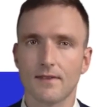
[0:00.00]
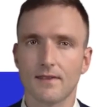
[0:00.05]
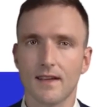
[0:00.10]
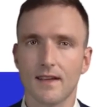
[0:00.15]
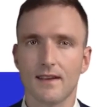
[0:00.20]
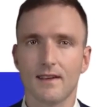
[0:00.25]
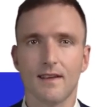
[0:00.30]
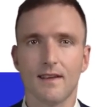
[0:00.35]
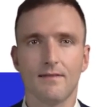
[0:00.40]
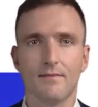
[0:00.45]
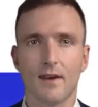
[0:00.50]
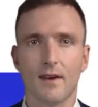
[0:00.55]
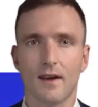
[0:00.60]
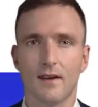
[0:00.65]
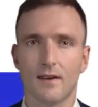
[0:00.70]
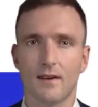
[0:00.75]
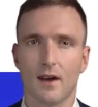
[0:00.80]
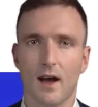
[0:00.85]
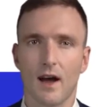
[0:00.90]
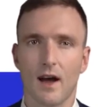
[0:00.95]
This
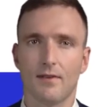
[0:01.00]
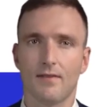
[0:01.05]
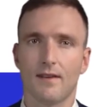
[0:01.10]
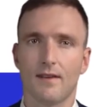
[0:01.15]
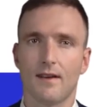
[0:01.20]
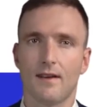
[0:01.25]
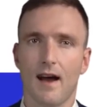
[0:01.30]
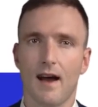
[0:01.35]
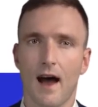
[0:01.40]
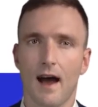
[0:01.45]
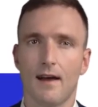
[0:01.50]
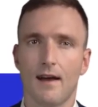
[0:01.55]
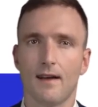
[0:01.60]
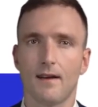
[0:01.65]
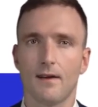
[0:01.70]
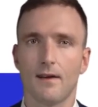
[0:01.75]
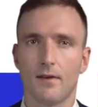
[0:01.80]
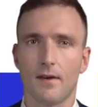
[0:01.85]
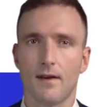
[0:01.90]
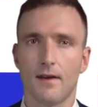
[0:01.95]
involves offering
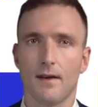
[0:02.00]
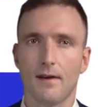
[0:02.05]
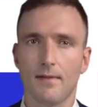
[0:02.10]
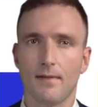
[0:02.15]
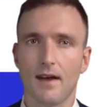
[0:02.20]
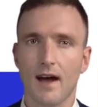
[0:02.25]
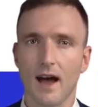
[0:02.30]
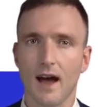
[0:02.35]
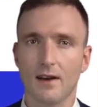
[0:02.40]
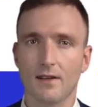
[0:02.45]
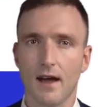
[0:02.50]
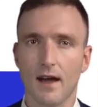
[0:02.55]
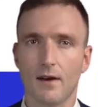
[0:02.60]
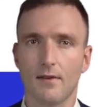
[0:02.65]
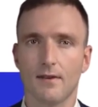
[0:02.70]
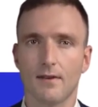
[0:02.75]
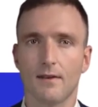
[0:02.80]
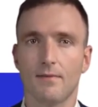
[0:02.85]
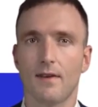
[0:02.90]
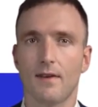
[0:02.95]
tasks with different
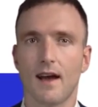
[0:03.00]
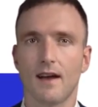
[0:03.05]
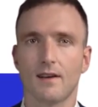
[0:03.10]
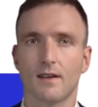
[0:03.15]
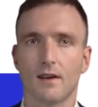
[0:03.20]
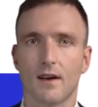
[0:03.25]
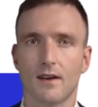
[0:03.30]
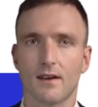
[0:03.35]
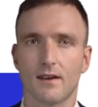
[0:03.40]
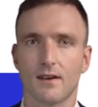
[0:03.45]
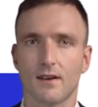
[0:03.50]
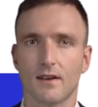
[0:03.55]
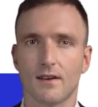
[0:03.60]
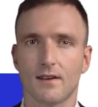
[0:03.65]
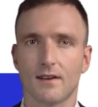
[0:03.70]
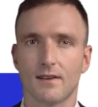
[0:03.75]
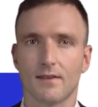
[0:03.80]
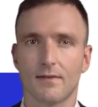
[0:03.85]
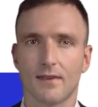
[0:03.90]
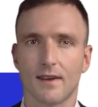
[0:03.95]
outcomes based on
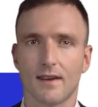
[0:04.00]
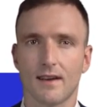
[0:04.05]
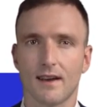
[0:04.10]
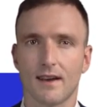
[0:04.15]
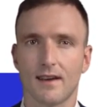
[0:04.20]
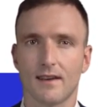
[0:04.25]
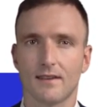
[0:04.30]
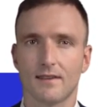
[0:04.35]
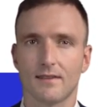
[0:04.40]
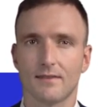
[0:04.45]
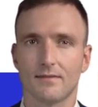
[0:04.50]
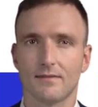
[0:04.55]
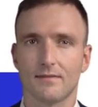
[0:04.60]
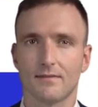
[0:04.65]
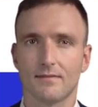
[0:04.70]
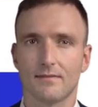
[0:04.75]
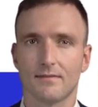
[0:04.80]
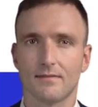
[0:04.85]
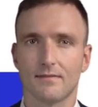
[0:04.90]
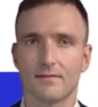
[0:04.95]
students' abilities.
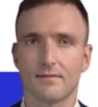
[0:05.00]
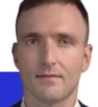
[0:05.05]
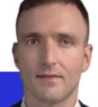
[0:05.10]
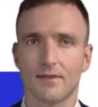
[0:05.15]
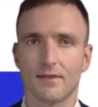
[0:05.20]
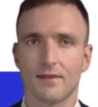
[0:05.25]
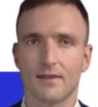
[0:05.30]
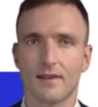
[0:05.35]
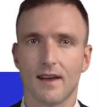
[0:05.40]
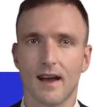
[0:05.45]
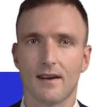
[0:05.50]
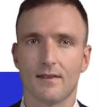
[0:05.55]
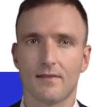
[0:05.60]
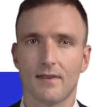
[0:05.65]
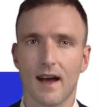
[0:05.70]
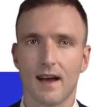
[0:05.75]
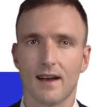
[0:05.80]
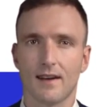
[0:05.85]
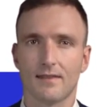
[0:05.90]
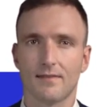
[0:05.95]
Think of
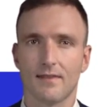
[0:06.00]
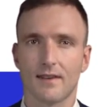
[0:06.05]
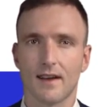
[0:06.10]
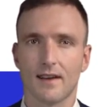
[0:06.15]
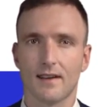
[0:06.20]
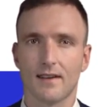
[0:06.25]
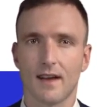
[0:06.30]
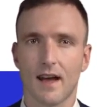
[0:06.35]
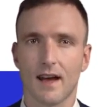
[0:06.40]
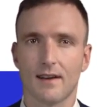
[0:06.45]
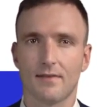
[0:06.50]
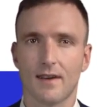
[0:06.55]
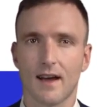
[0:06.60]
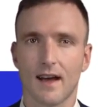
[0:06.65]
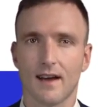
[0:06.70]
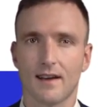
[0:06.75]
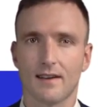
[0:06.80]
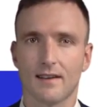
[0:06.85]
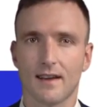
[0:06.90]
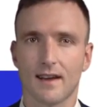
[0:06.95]
activities like
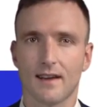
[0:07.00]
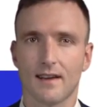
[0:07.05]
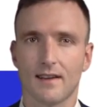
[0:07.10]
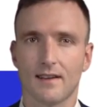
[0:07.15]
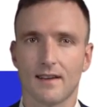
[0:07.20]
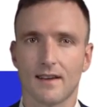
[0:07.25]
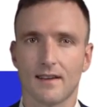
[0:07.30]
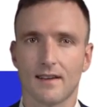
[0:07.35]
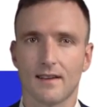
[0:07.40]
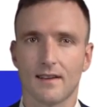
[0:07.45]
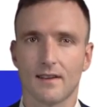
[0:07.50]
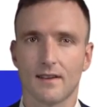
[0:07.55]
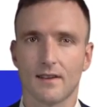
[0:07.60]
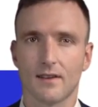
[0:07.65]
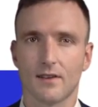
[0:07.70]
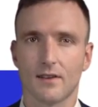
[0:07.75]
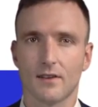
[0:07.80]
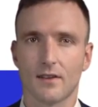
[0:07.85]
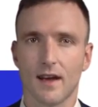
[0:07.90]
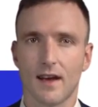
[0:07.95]
making sentences,
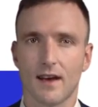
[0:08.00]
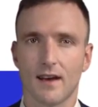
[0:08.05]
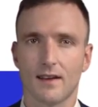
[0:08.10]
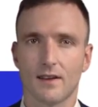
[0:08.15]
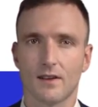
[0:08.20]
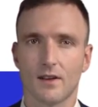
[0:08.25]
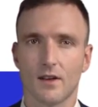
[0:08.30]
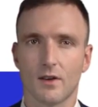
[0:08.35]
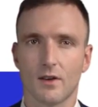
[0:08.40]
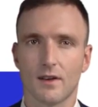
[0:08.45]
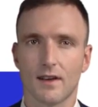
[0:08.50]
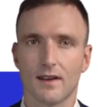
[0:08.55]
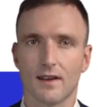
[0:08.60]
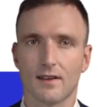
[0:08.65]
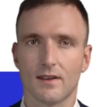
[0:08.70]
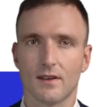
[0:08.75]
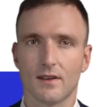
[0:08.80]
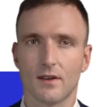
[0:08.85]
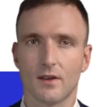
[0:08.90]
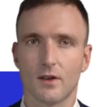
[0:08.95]
creating
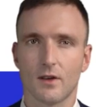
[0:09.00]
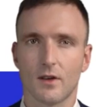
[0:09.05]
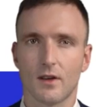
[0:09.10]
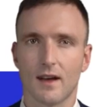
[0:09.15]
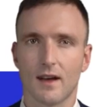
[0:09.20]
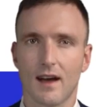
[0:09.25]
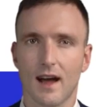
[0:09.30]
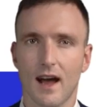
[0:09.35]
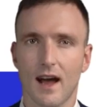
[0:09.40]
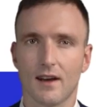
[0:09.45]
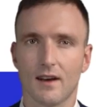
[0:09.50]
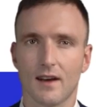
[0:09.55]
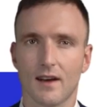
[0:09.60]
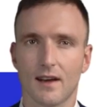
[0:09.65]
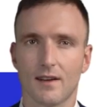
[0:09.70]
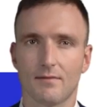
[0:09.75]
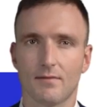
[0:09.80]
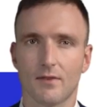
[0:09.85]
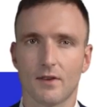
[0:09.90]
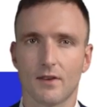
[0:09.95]
stories, or
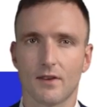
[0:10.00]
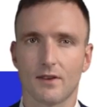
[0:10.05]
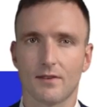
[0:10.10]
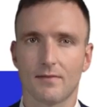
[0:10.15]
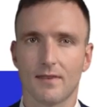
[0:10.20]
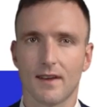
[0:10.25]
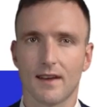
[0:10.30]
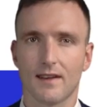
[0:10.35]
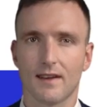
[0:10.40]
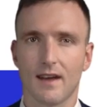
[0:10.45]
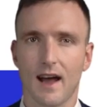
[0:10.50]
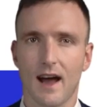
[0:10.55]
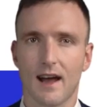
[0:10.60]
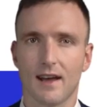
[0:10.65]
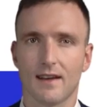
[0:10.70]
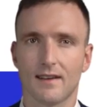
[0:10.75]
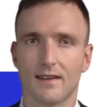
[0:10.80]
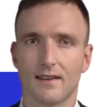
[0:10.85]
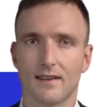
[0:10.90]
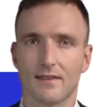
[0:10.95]
engaging in poster-based
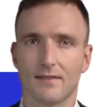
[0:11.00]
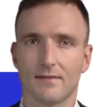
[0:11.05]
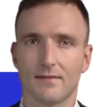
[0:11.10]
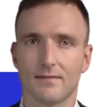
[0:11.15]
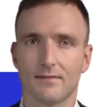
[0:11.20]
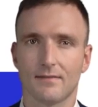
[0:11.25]
tasks.